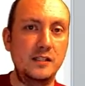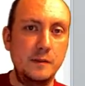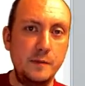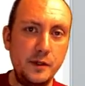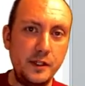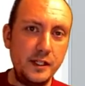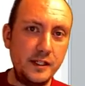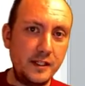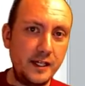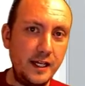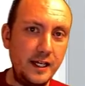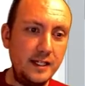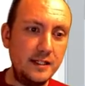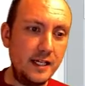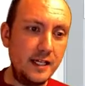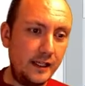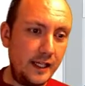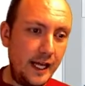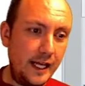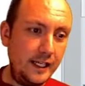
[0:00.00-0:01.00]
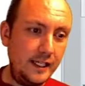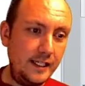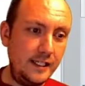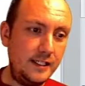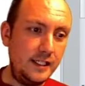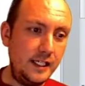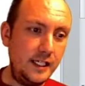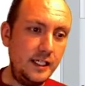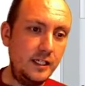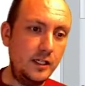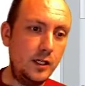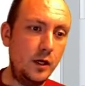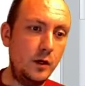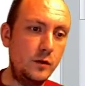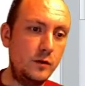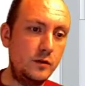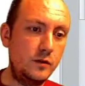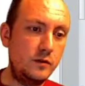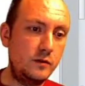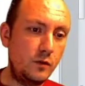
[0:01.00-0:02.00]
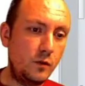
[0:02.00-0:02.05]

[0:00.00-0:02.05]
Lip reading: of these key like the NEC codes,